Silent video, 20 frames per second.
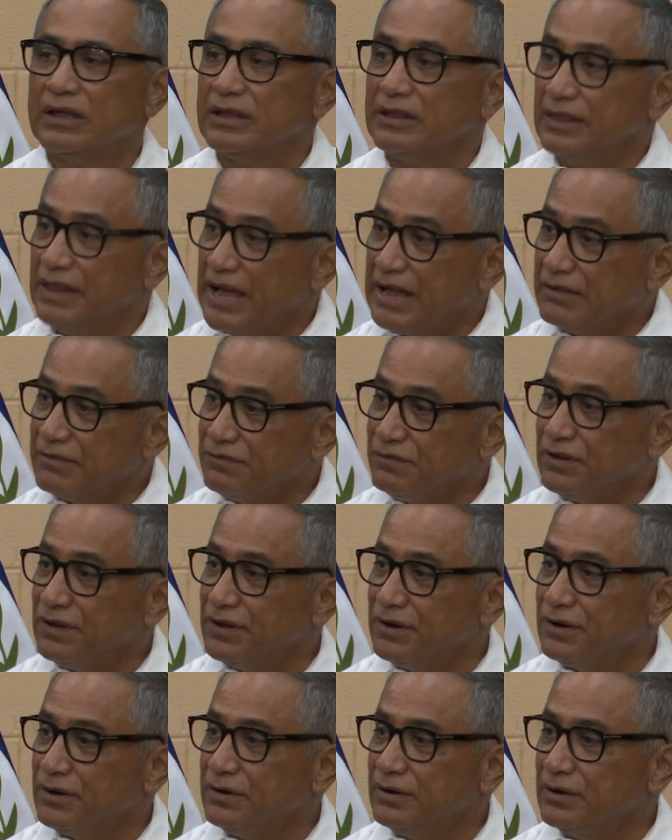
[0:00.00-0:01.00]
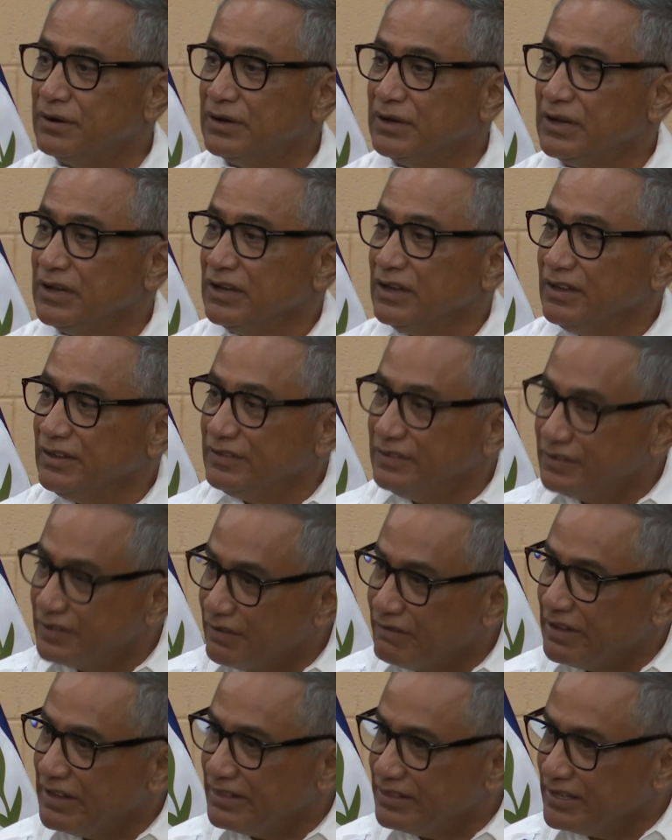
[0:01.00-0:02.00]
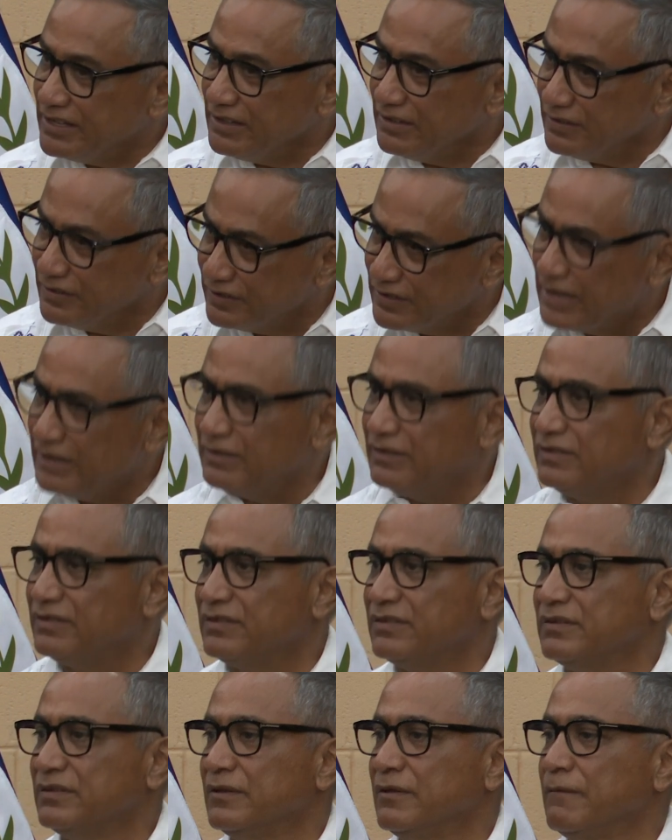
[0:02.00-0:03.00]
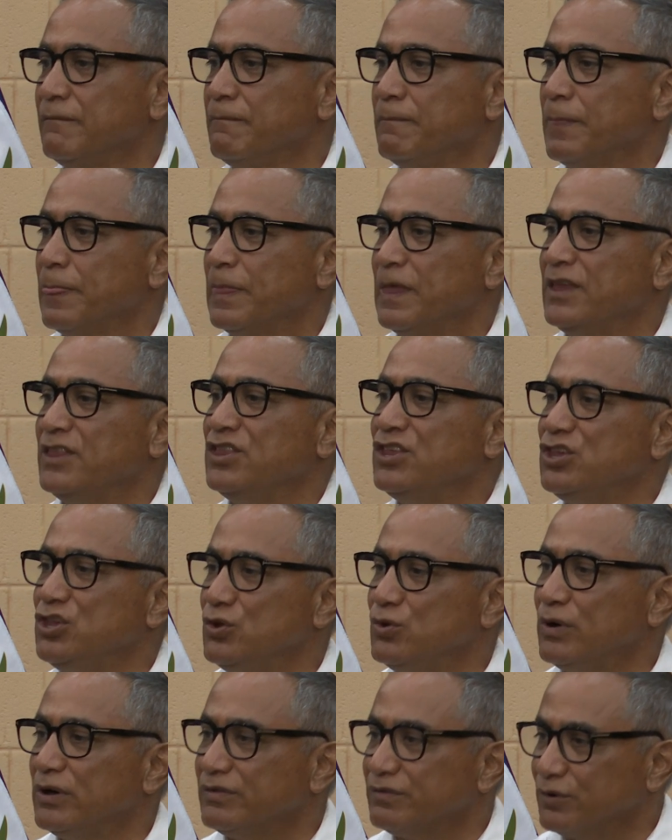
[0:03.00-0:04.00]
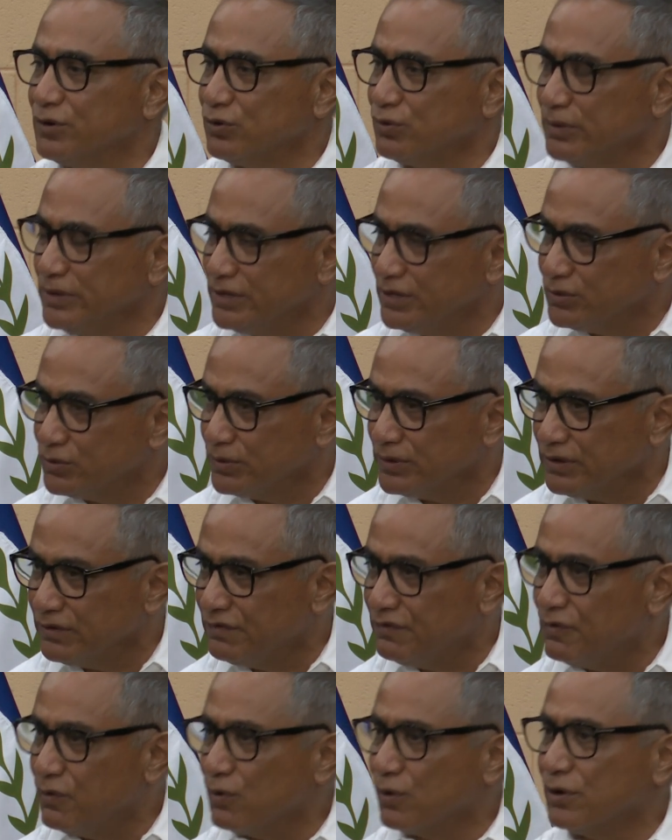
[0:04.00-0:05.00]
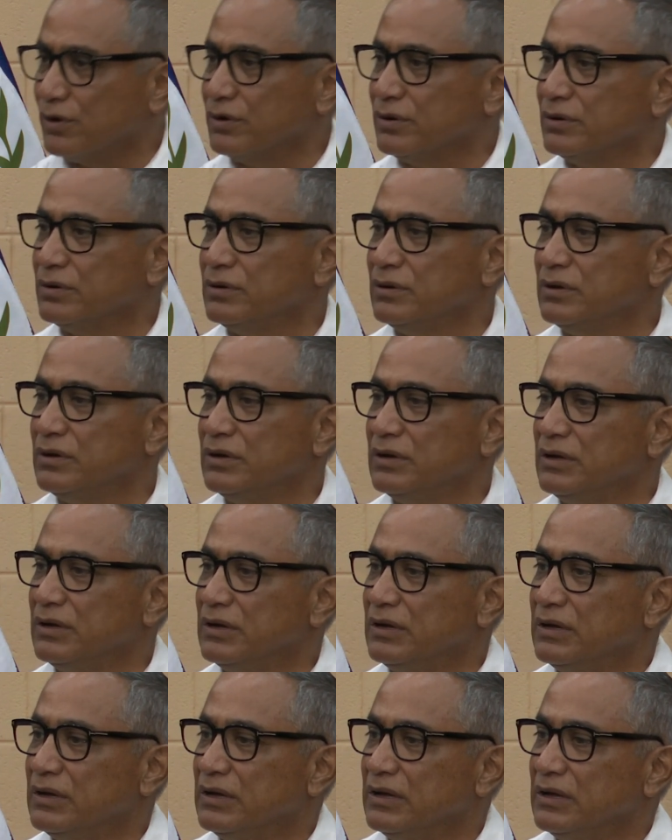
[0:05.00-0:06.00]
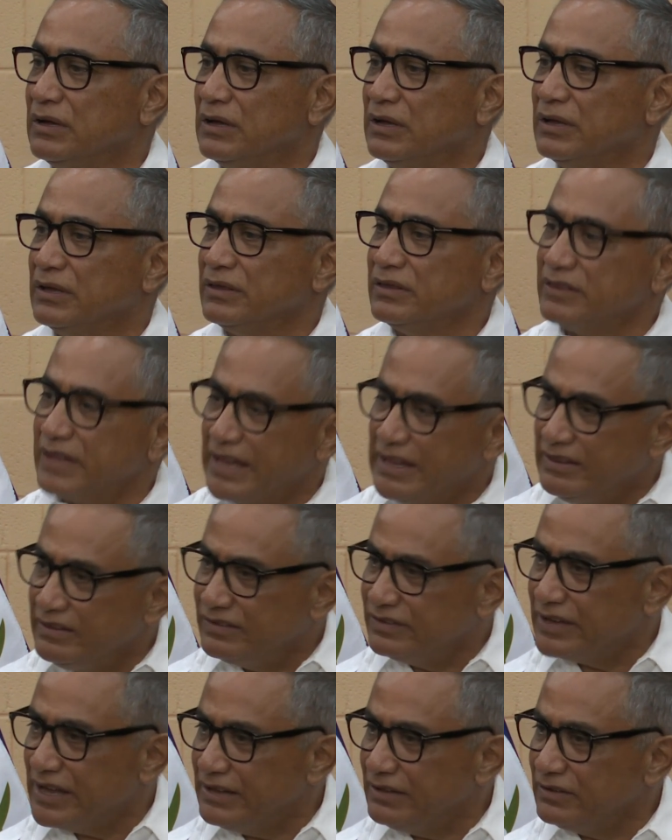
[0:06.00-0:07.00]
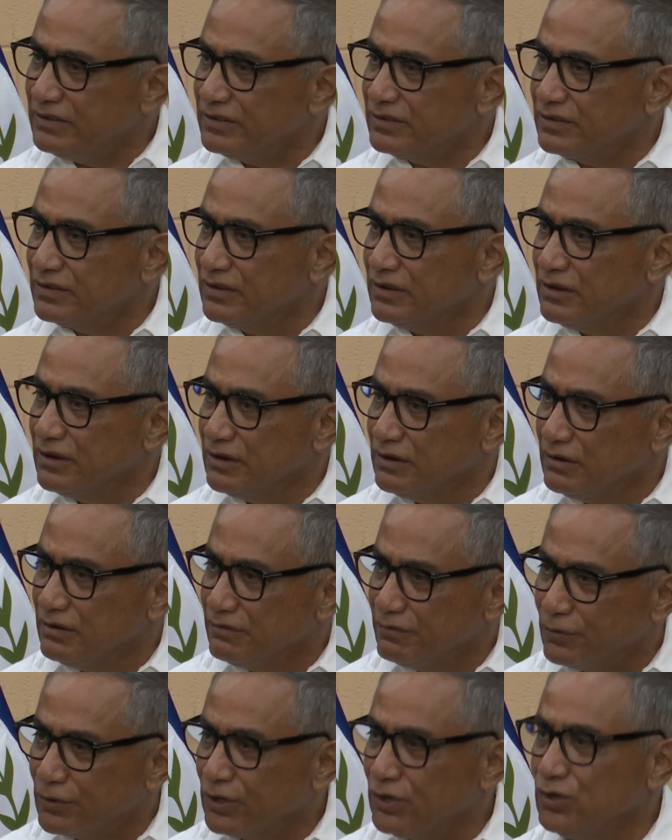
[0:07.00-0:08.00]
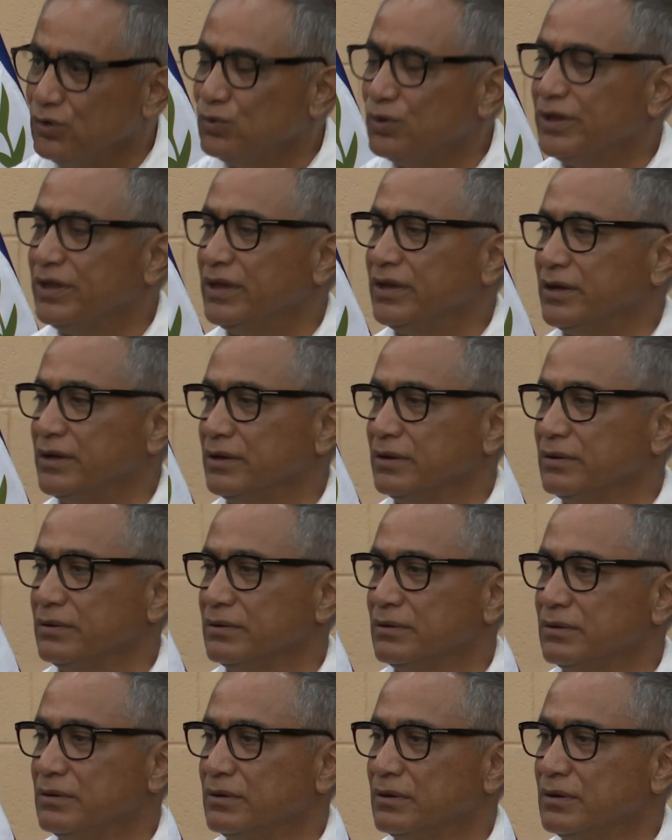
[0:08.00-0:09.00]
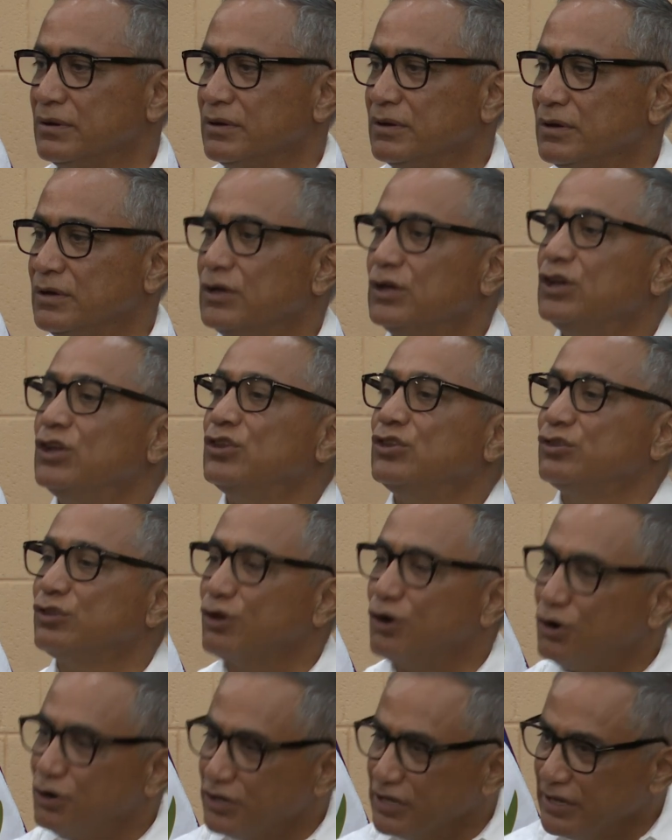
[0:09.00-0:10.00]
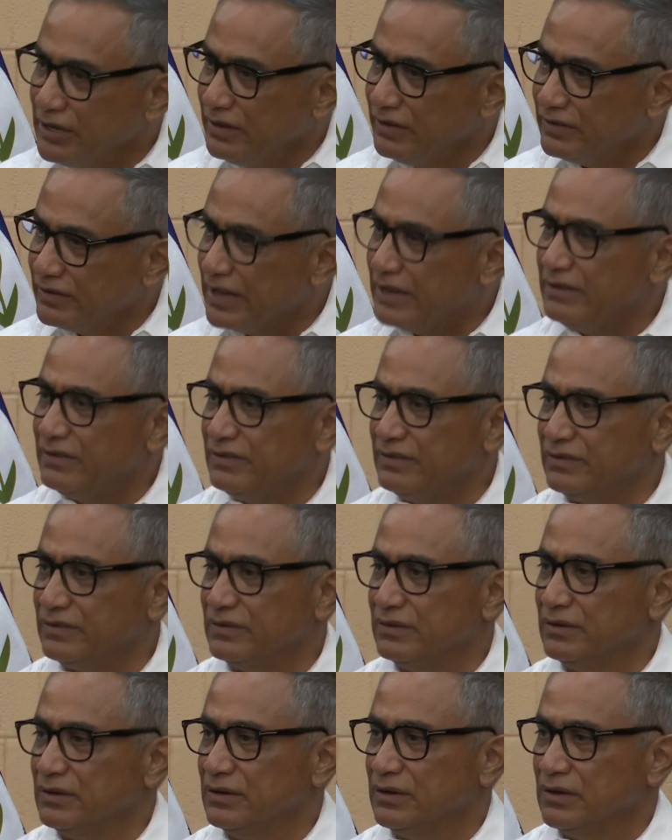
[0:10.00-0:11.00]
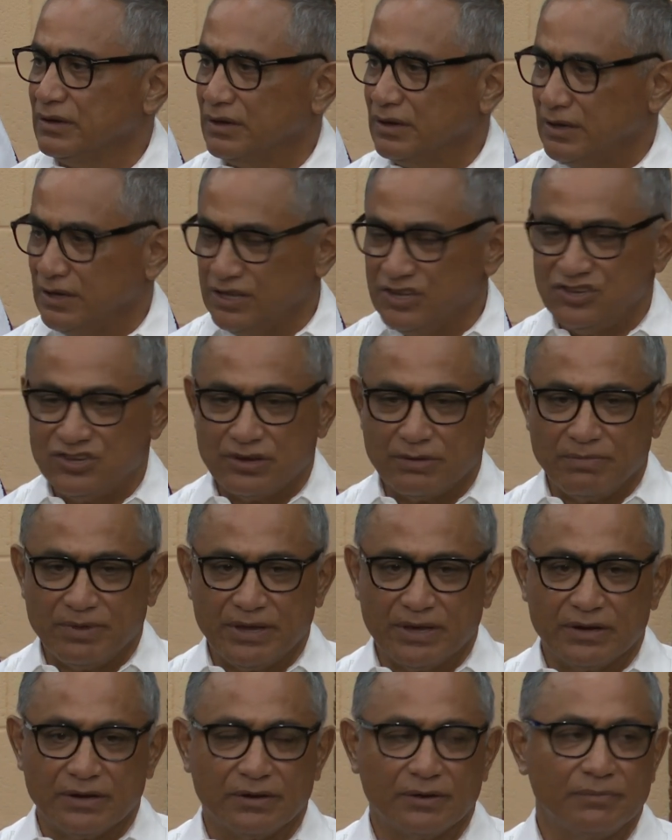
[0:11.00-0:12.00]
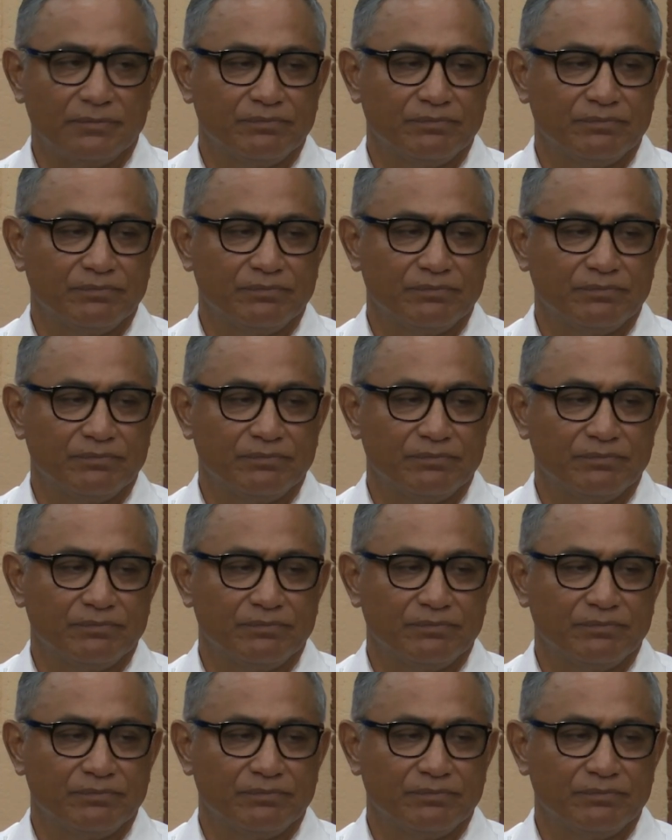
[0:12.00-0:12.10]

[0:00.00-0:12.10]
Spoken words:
That figure is 17 cents in the US for 2024, 10 cents for the UK, 13 cents in Jamaica.